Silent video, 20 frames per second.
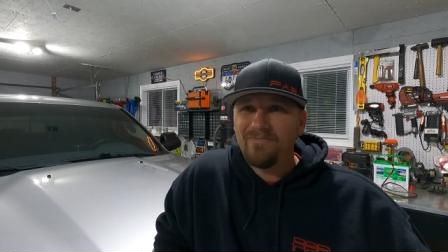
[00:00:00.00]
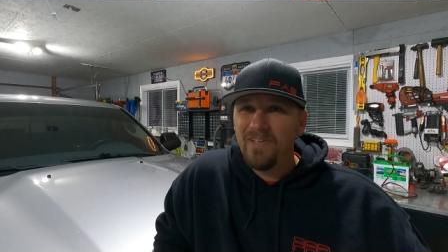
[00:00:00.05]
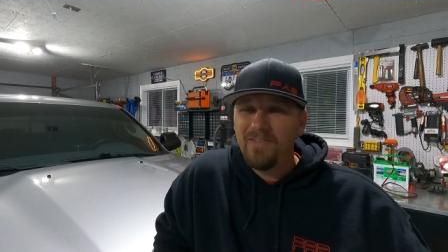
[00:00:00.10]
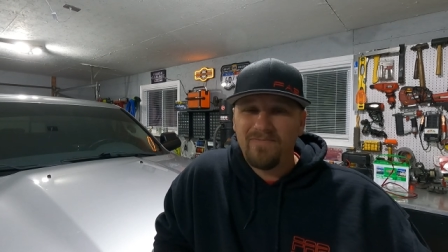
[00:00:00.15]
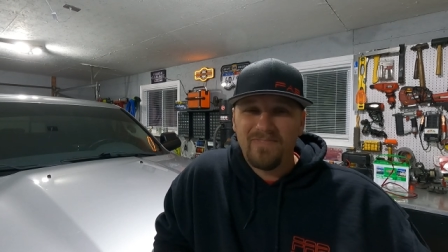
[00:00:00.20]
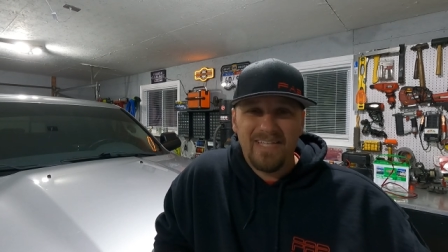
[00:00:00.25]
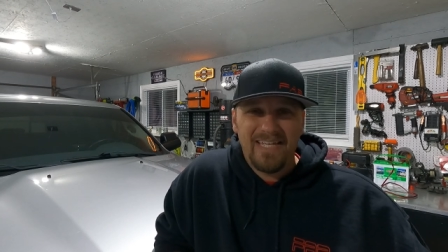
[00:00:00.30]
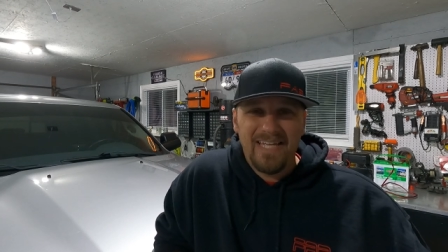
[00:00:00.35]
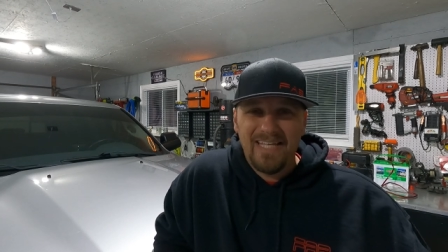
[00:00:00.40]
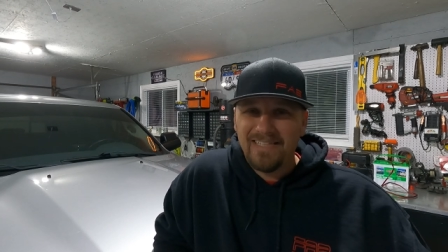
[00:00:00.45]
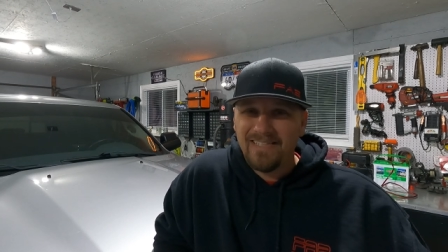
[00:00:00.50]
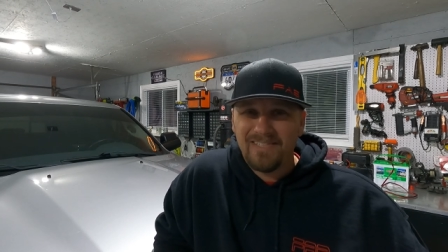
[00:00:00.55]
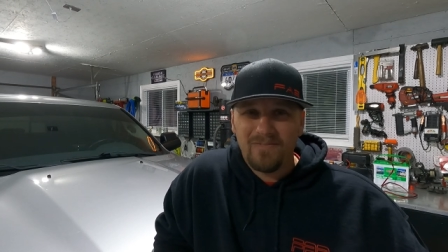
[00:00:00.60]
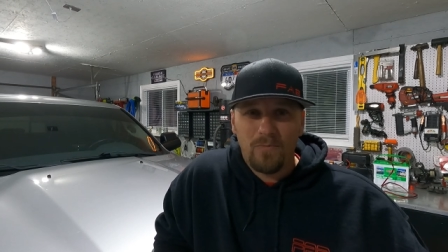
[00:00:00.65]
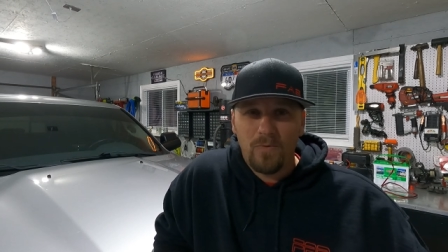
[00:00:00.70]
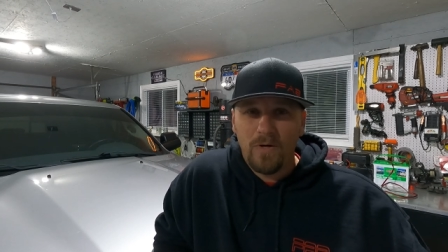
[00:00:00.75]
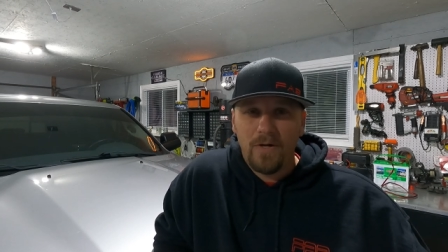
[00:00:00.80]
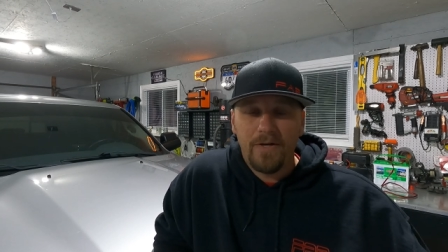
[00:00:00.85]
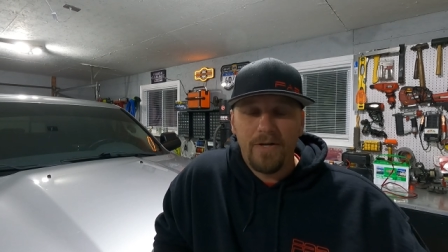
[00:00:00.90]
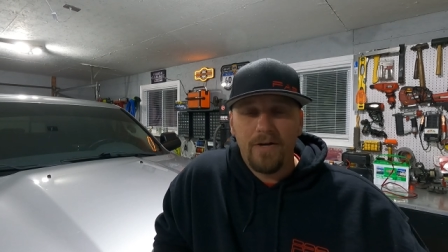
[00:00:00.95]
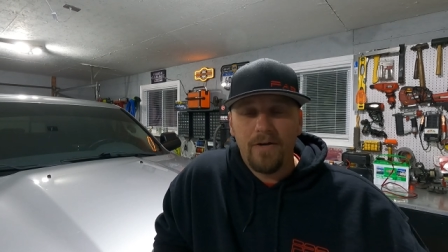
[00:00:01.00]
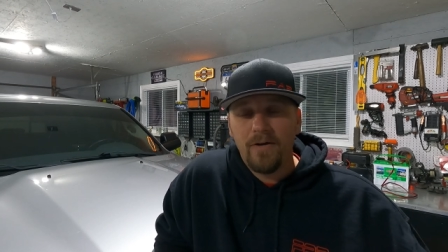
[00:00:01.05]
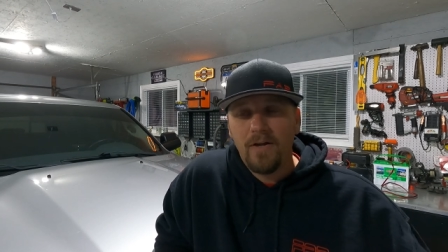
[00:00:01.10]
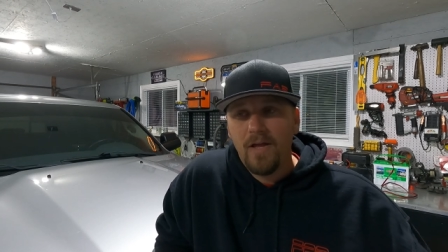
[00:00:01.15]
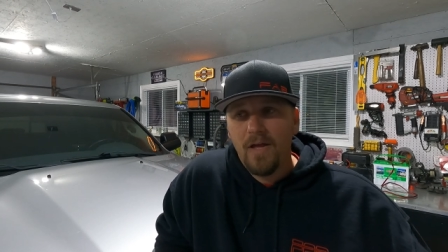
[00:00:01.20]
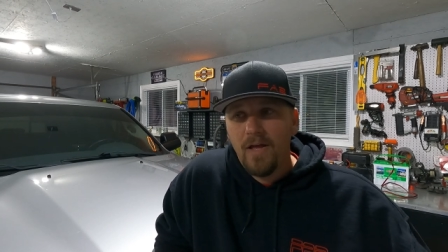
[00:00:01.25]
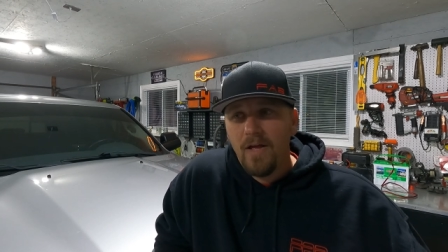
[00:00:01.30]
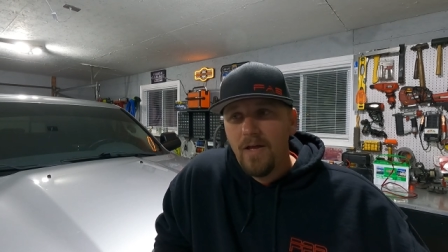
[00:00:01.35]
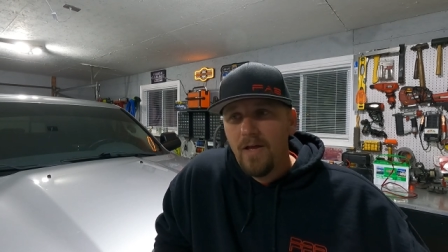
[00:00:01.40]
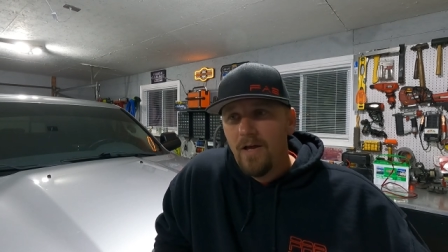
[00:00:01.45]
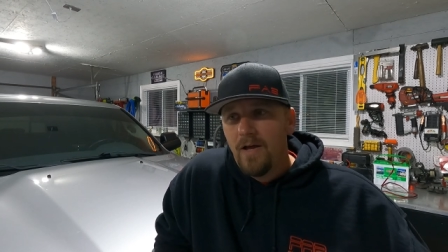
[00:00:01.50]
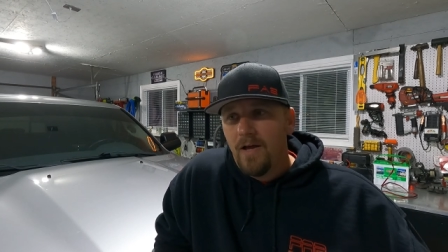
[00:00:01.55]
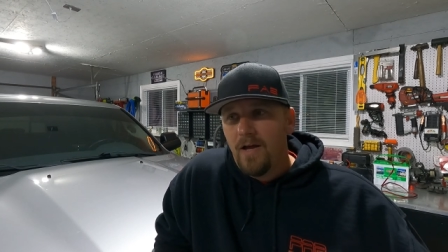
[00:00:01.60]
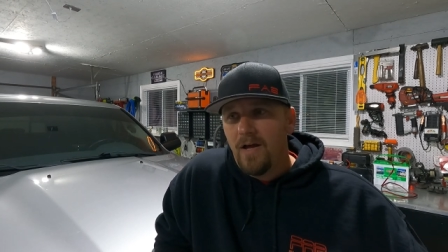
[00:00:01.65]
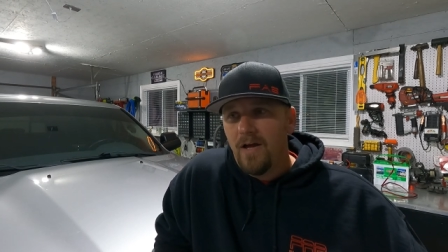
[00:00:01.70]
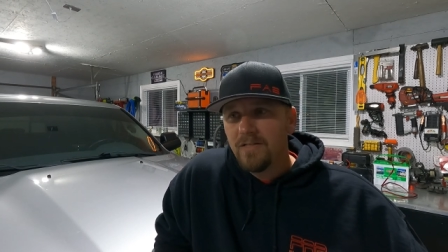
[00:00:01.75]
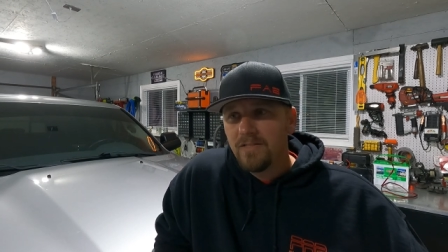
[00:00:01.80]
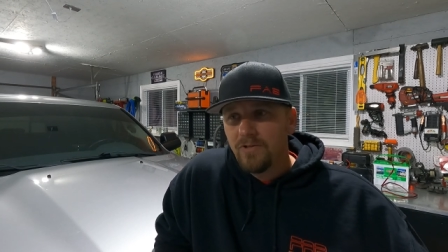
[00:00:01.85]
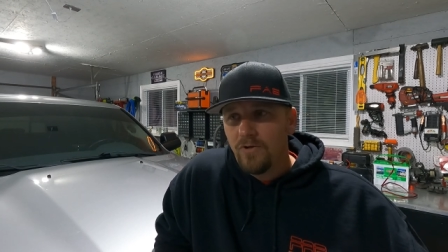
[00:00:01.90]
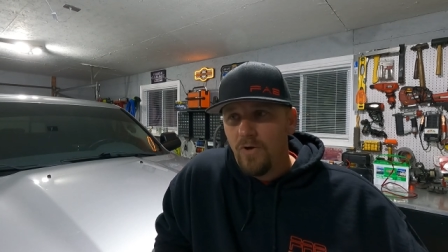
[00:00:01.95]
15th, somewhere around there.
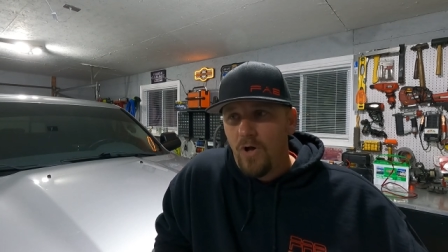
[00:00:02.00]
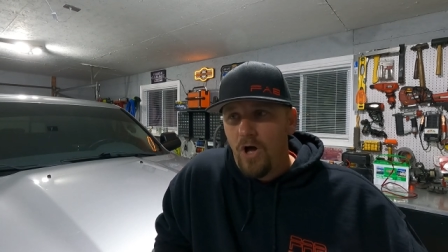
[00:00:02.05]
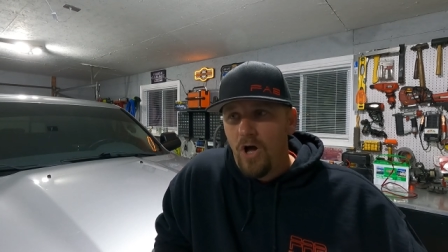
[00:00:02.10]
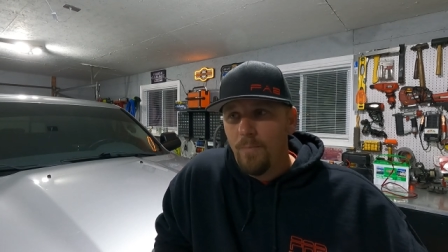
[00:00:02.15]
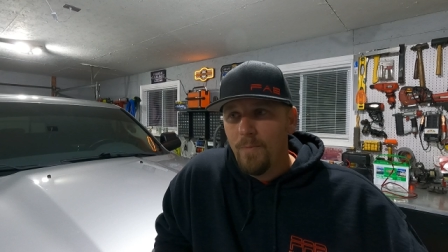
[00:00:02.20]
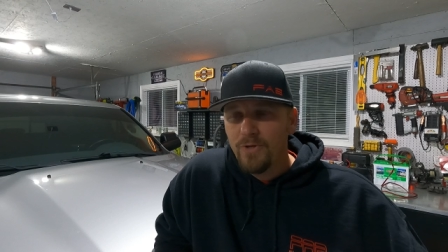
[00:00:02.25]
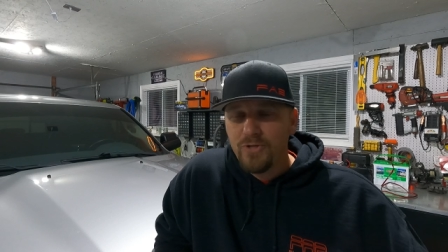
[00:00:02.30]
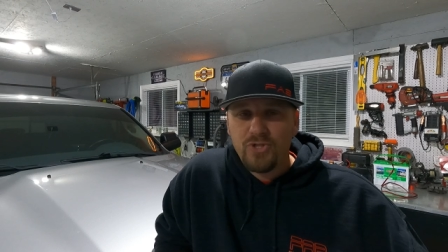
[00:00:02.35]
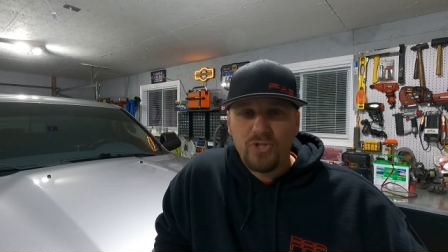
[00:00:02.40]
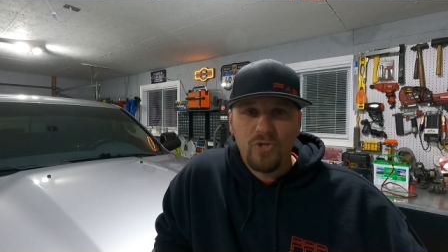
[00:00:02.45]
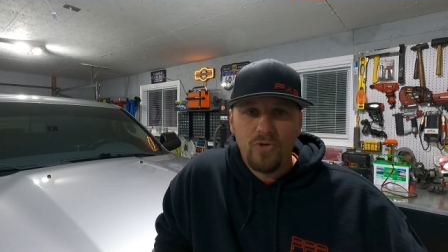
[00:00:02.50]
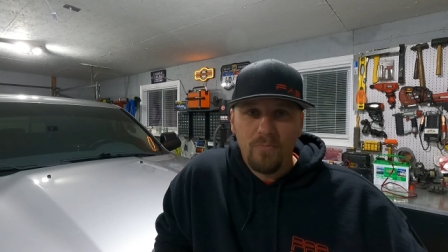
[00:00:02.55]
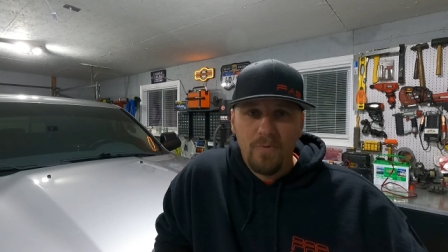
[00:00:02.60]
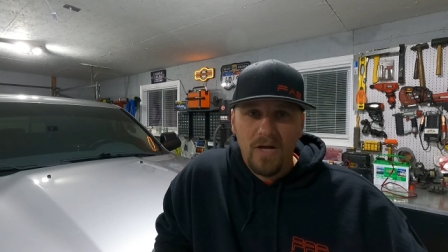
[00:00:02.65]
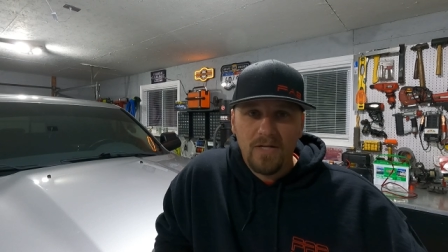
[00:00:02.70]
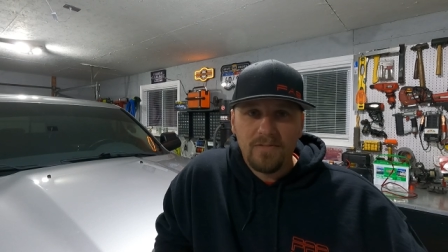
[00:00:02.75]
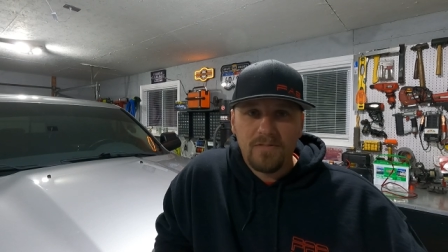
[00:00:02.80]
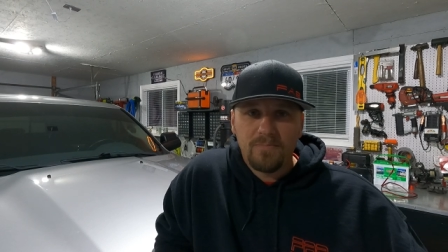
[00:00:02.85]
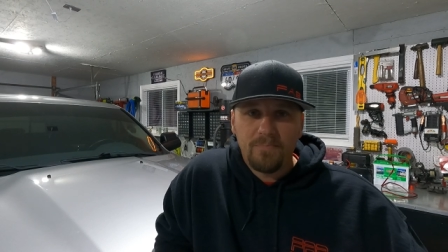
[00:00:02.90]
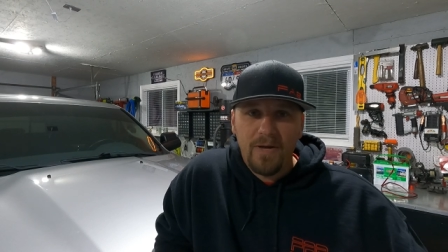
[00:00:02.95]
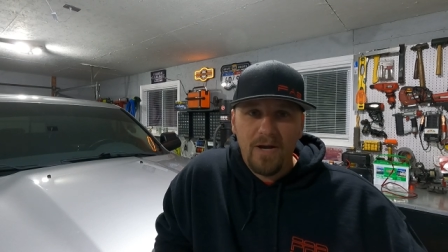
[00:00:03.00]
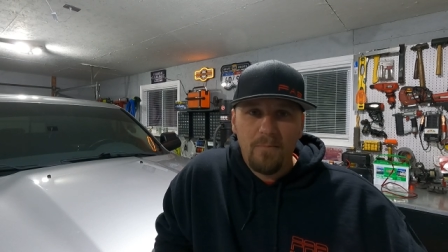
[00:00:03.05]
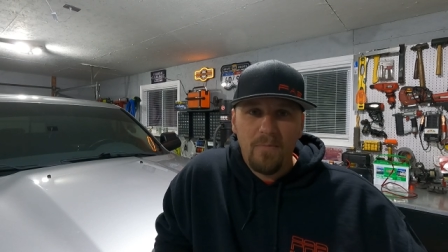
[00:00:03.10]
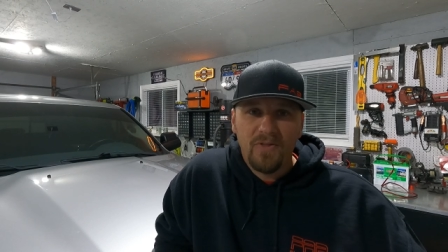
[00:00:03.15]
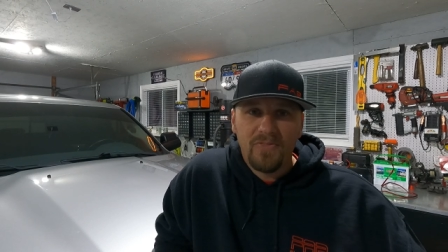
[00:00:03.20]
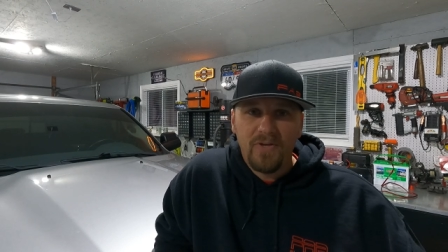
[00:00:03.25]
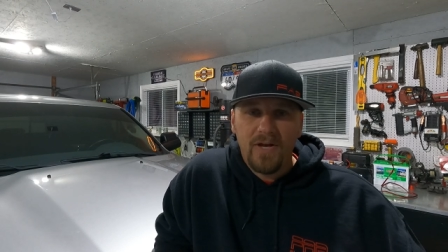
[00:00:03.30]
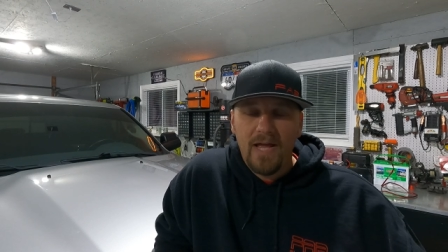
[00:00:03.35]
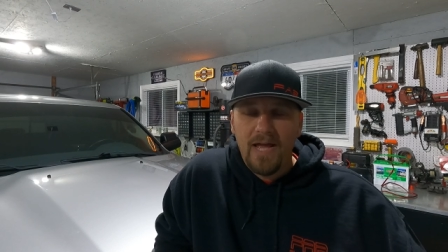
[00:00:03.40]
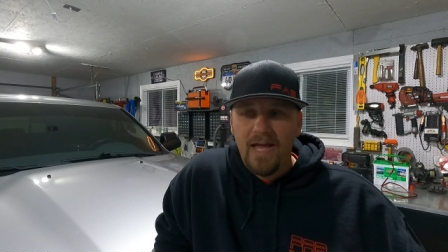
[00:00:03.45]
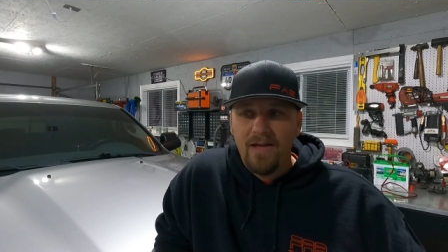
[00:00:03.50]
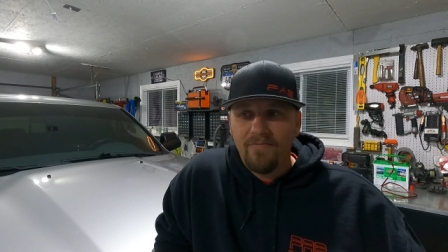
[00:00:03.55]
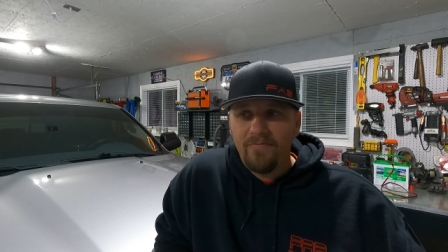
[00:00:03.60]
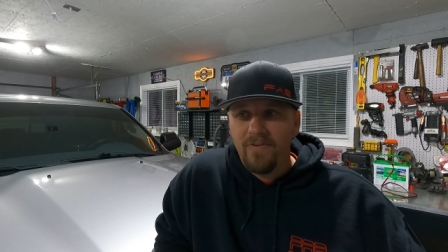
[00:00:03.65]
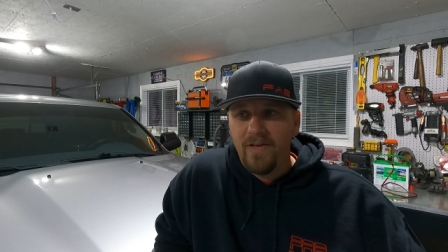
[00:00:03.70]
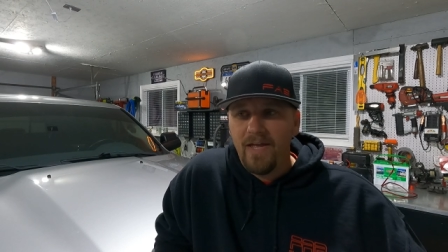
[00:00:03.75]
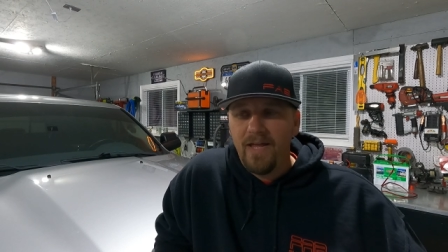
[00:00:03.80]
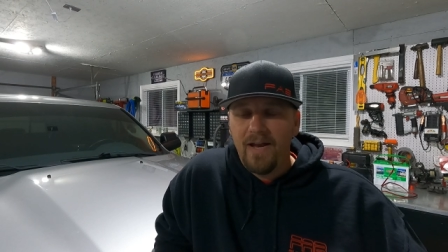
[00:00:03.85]
So almost 2 months, about a month and a half.